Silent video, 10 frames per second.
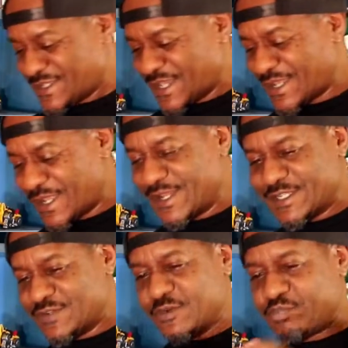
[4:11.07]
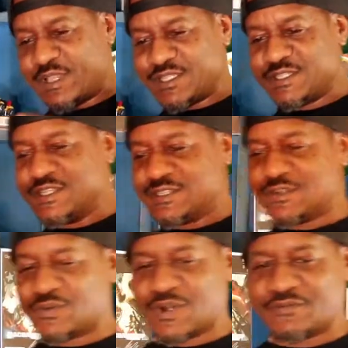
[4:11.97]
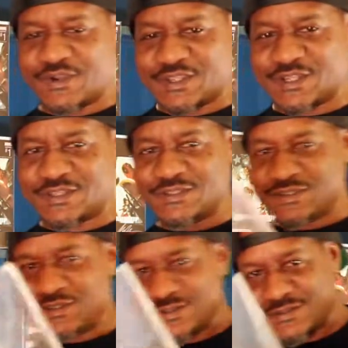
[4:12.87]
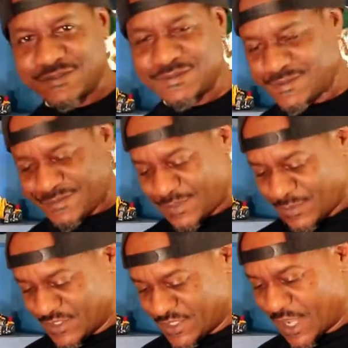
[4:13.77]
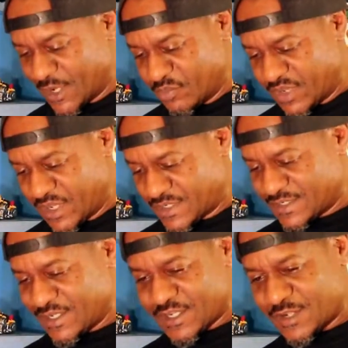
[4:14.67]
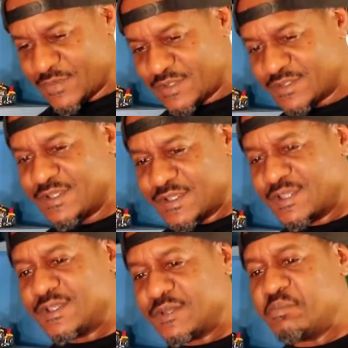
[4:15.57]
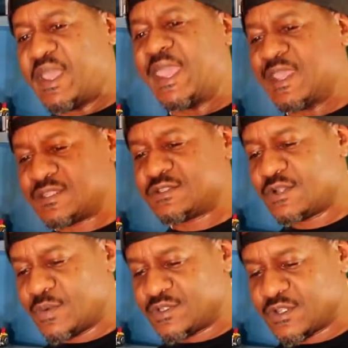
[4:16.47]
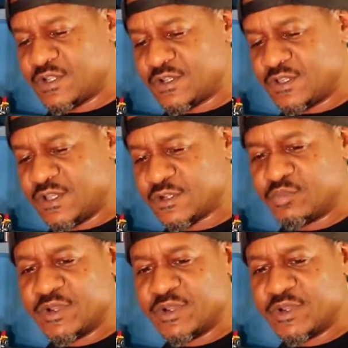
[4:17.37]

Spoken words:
I like to replace these, you know, whenever I get some of these dollar bins and they come in bags, it's always a good look.